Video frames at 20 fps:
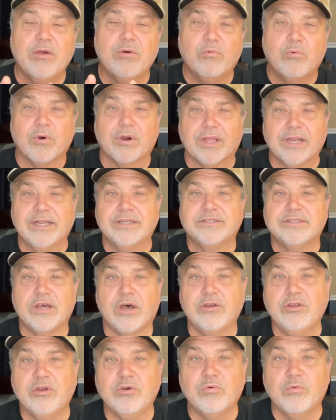We're going to
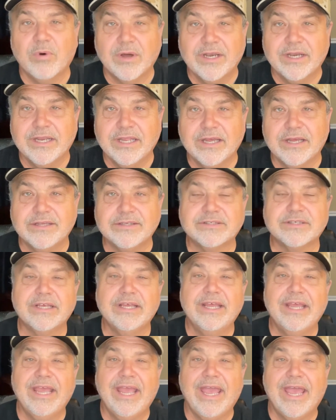tell you what it is,
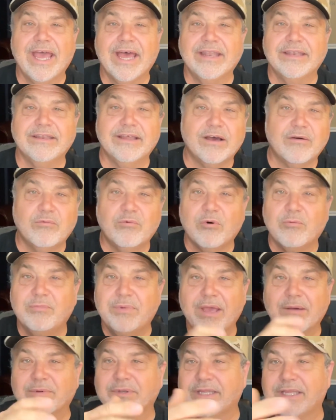and we'll be
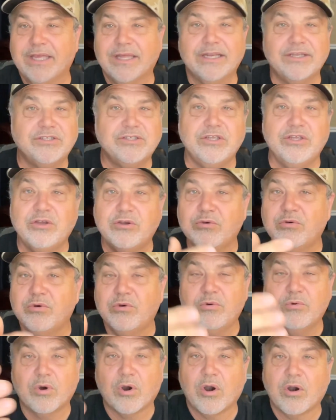able to get it to you
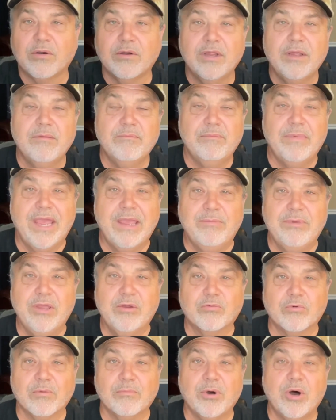who are maybe
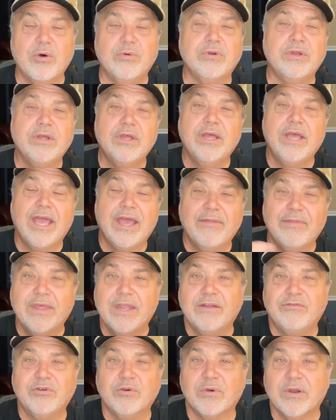remote. And then
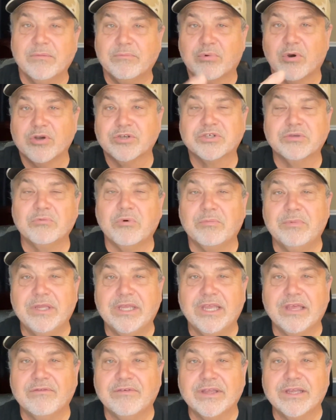if you're in person, we'll be
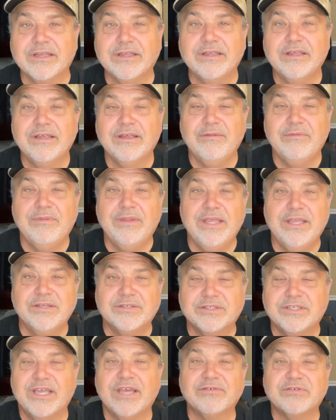giving
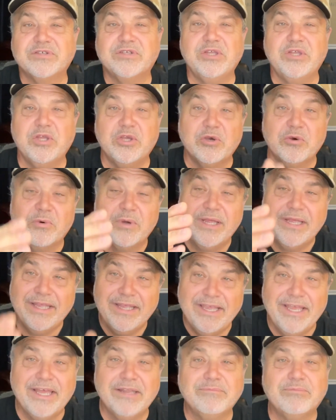these gifts to you
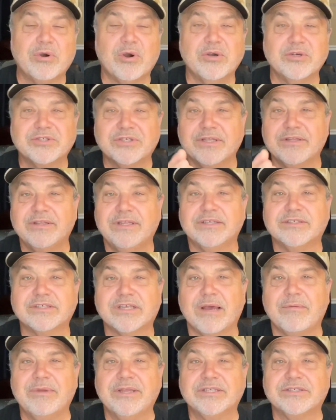in person this
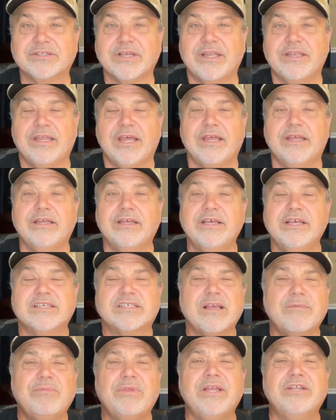coming Sunday,
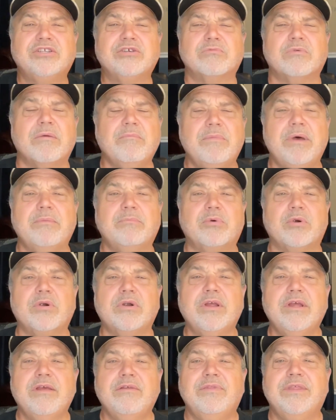something to remember
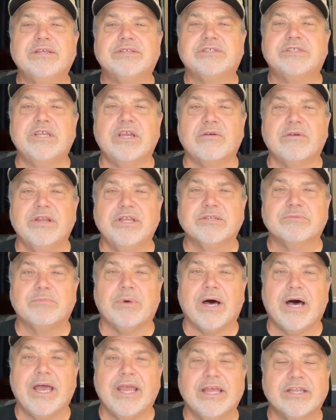this series
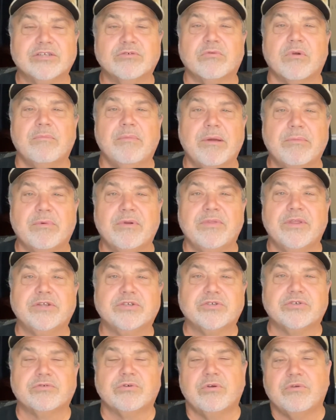by and to remember this
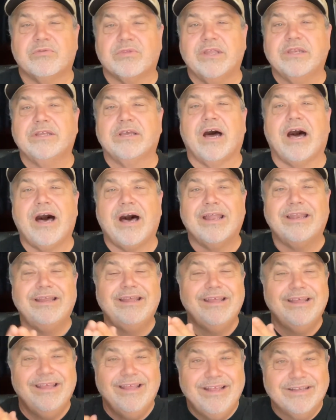truth that God
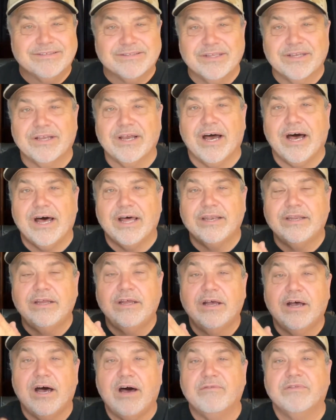is the God
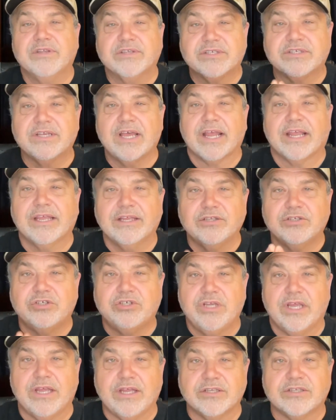of the second
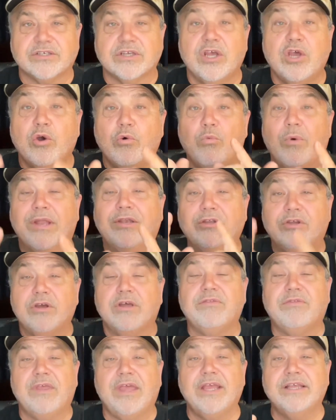chance. When
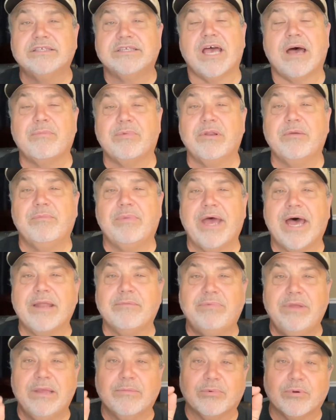good things happen to
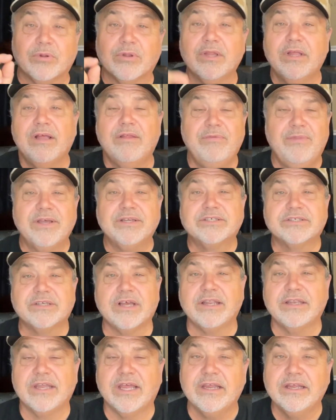bad people, this
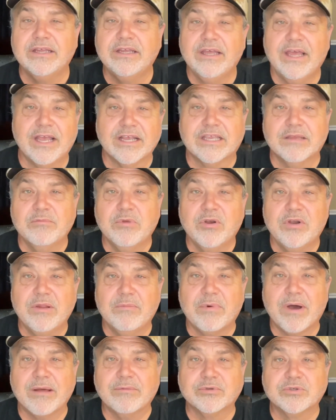Sunday at Community
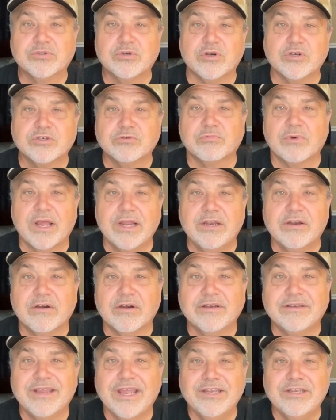Bible Church right here
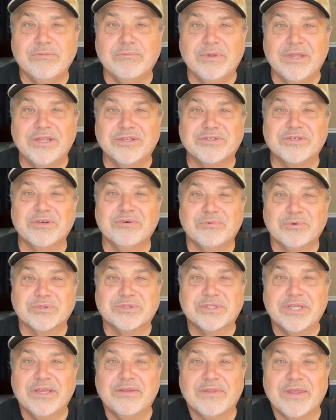in Dania Beach. We'll
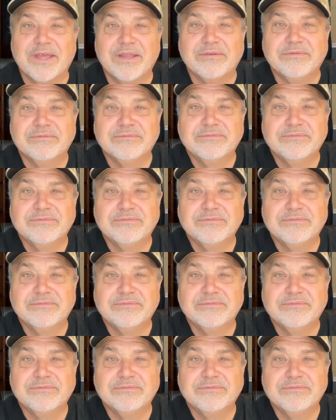see you then.